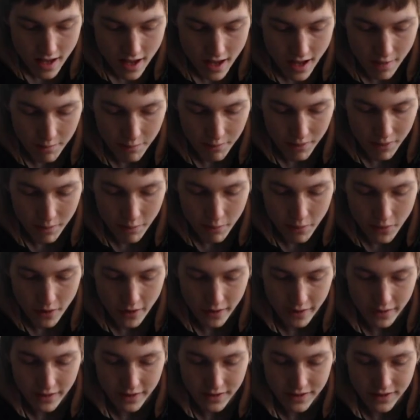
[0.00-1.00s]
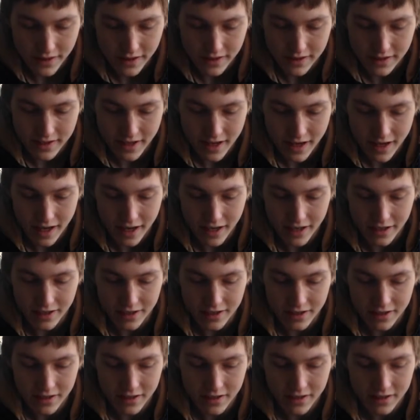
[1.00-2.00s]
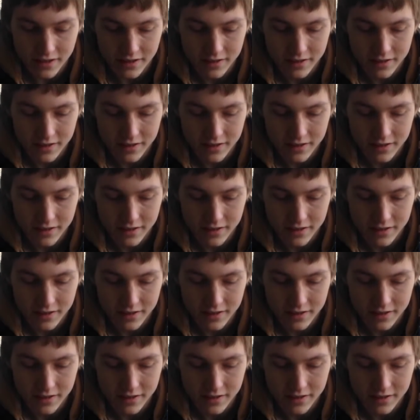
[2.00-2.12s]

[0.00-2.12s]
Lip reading: I'm going to put this entire